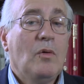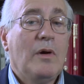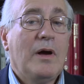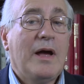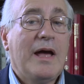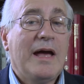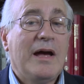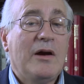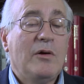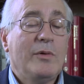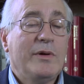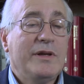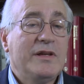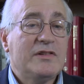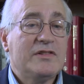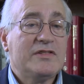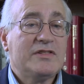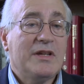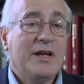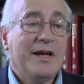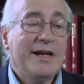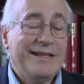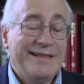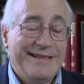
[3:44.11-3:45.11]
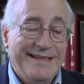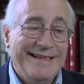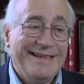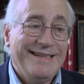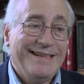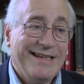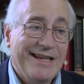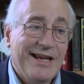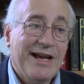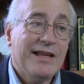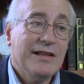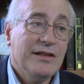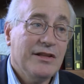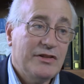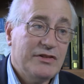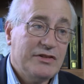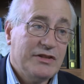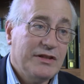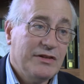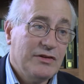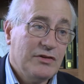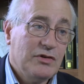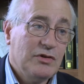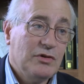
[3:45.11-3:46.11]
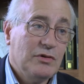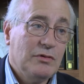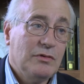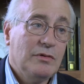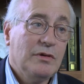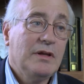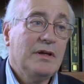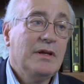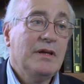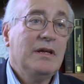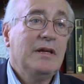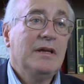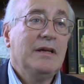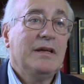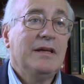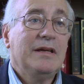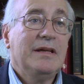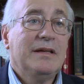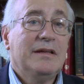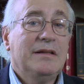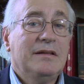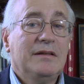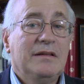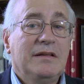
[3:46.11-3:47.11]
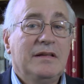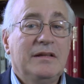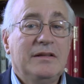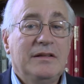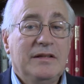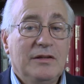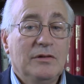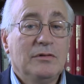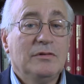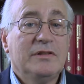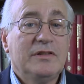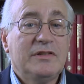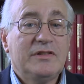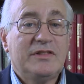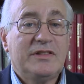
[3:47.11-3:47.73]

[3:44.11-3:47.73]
how we assigned etiology to an illness